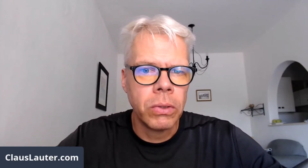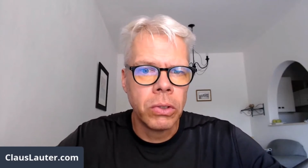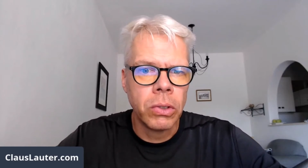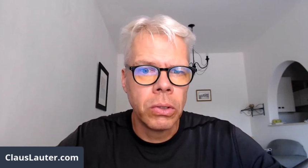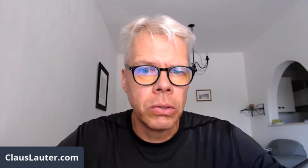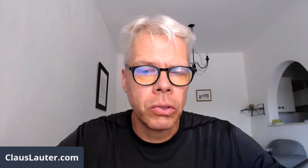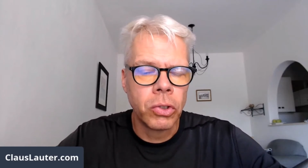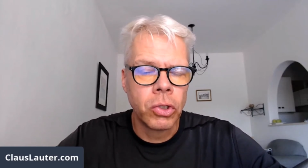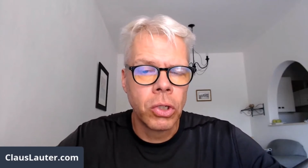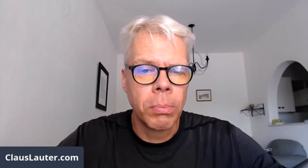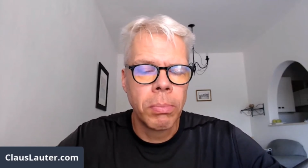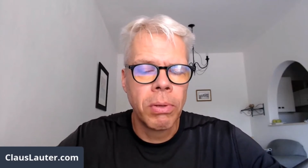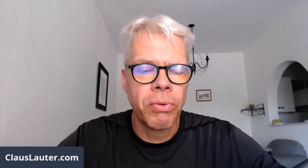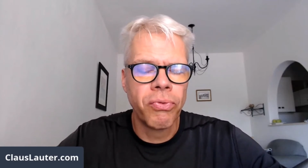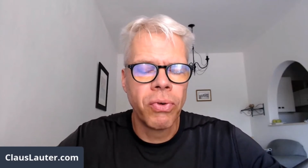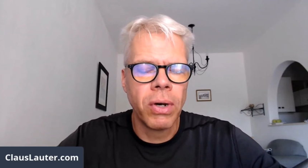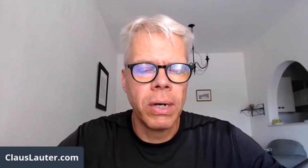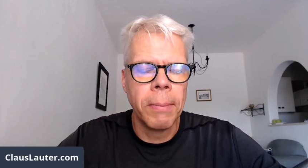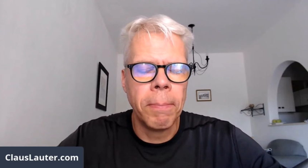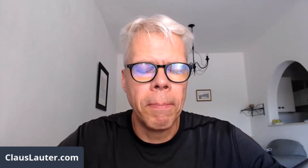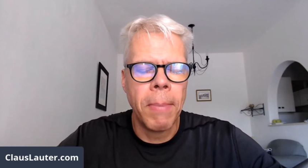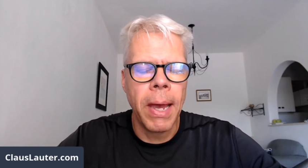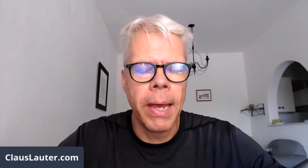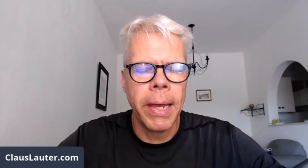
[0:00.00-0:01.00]

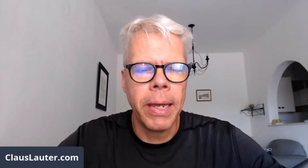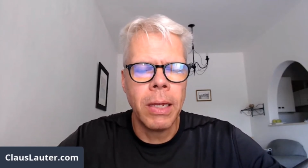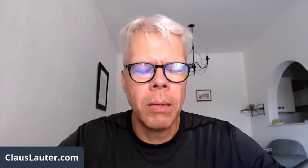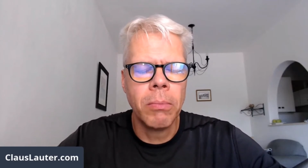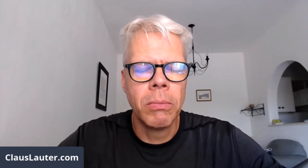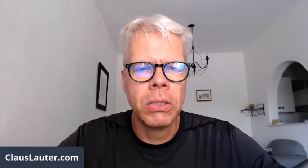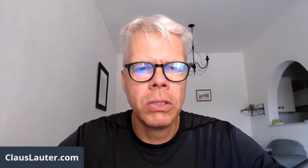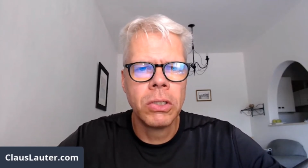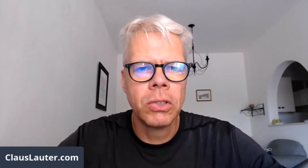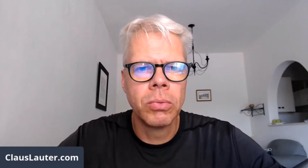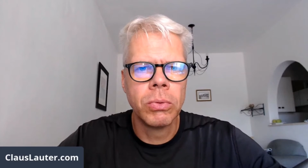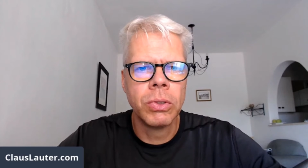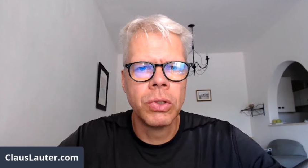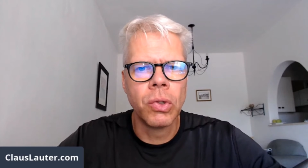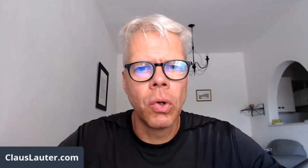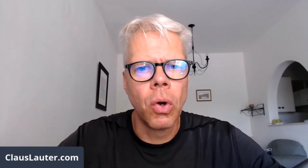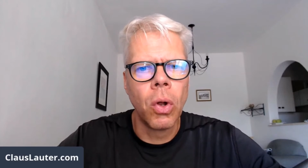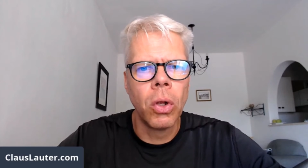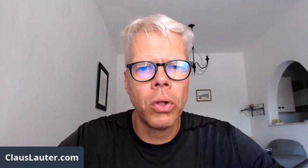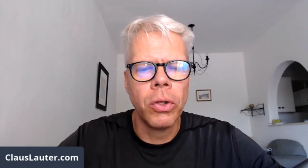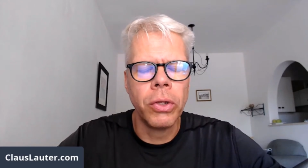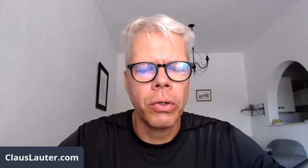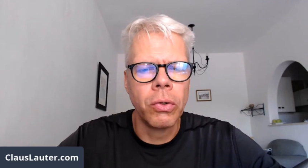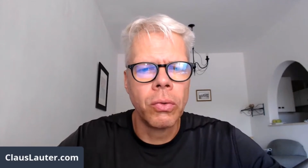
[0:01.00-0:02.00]
Shopify Payments with
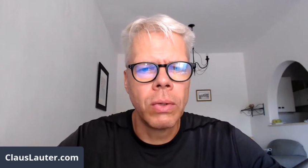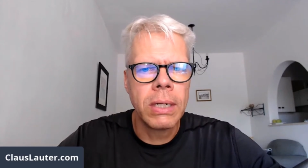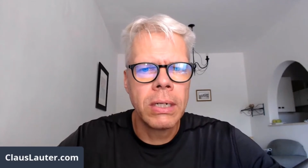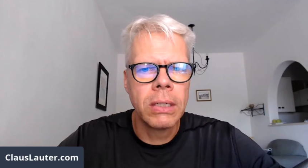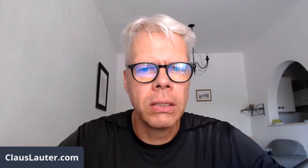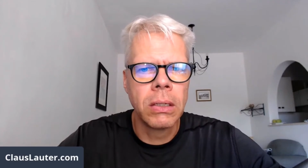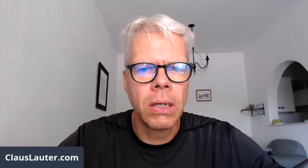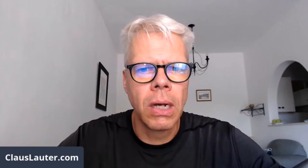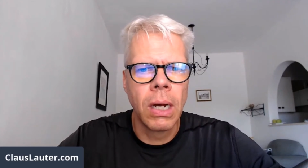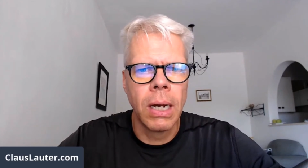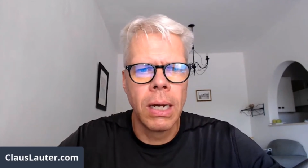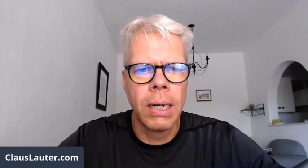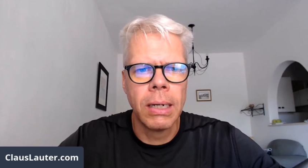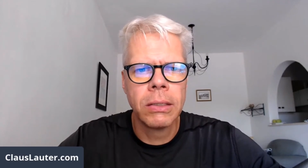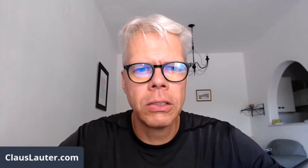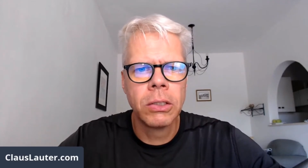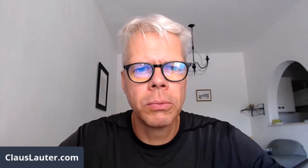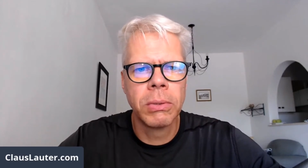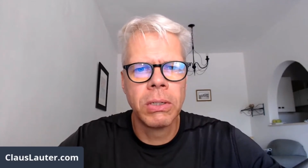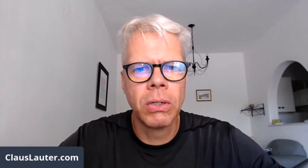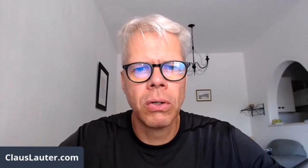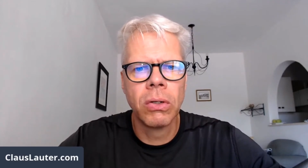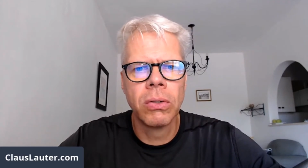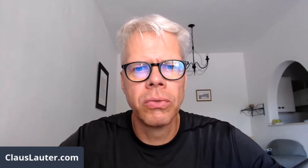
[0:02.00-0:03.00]
all the credit cards,
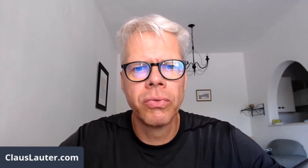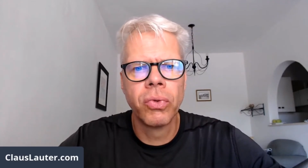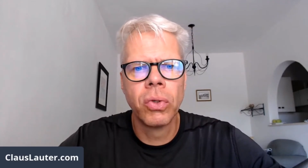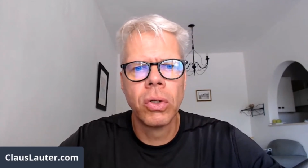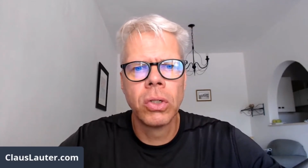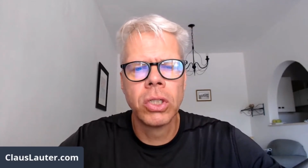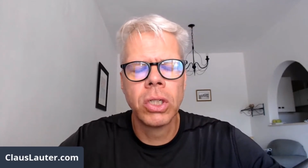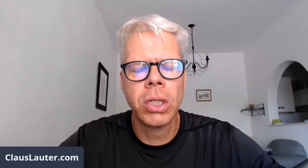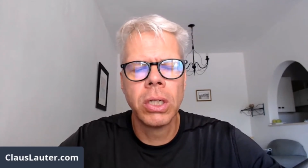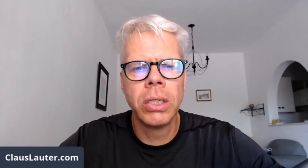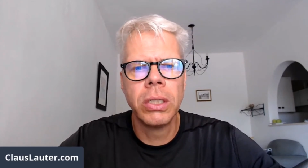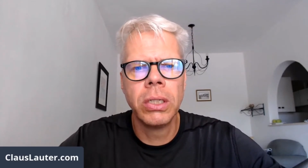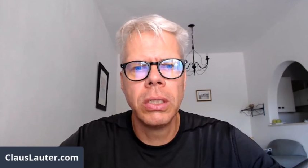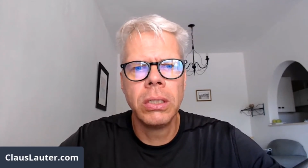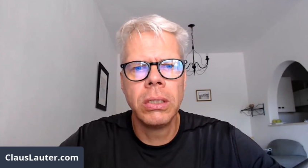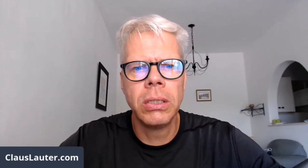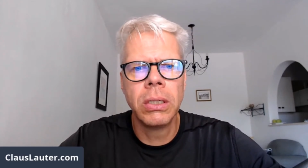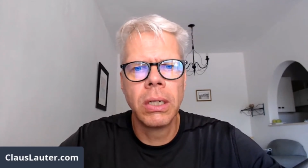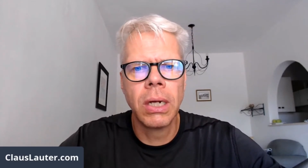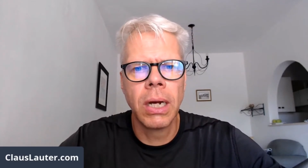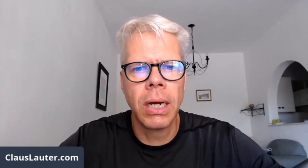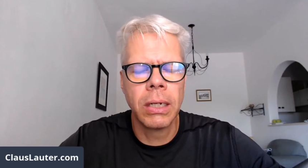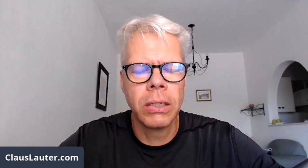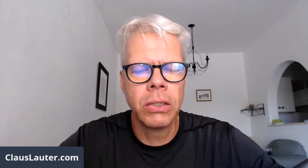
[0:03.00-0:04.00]
but unfortunately, the
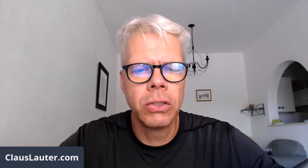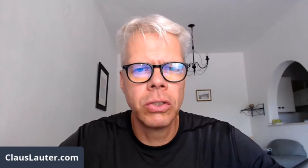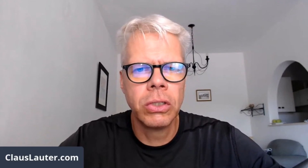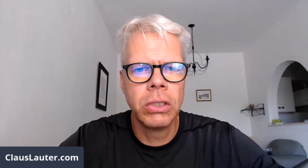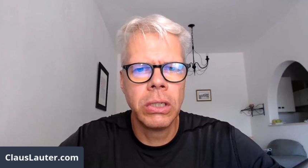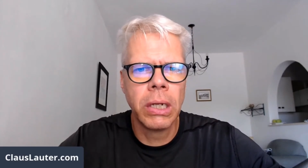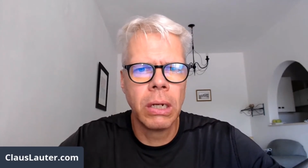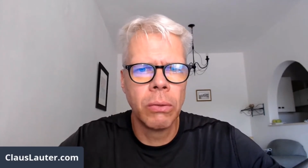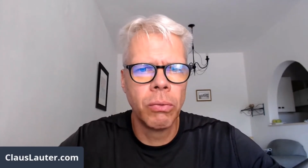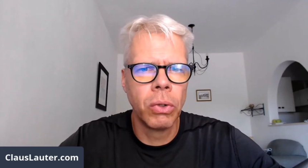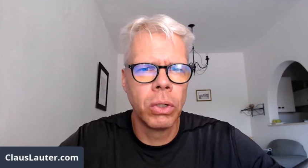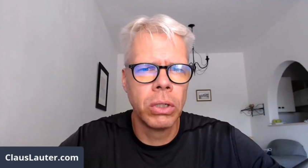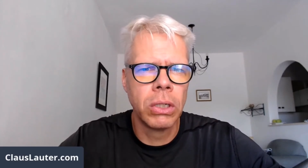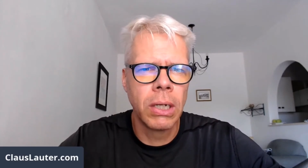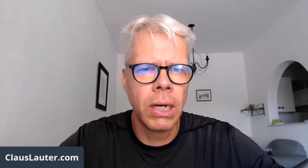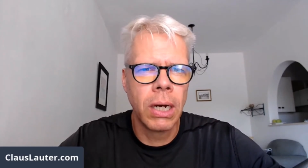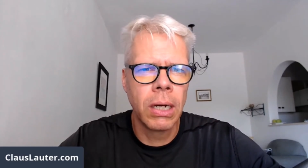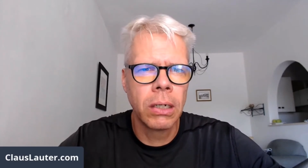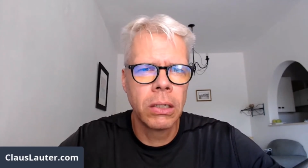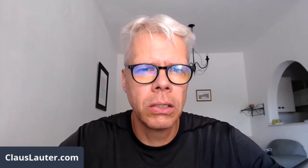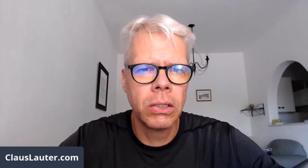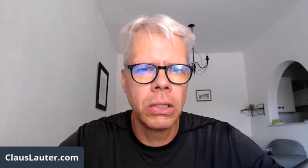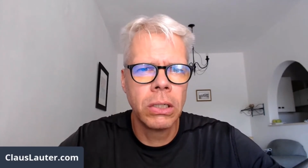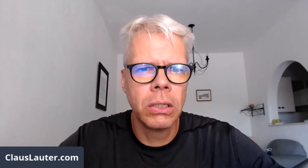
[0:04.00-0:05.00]
country they were
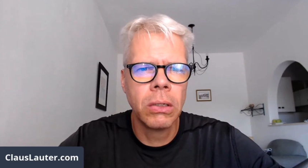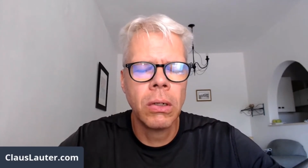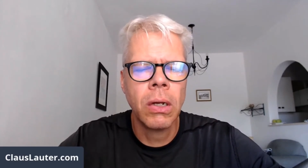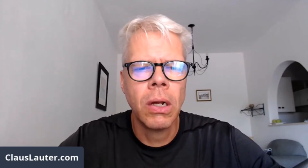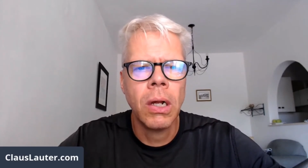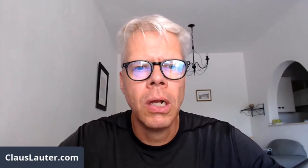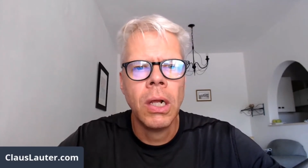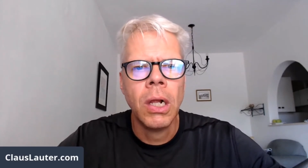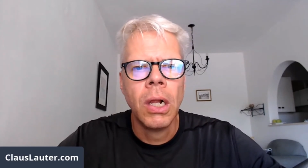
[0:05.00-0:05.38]
targeting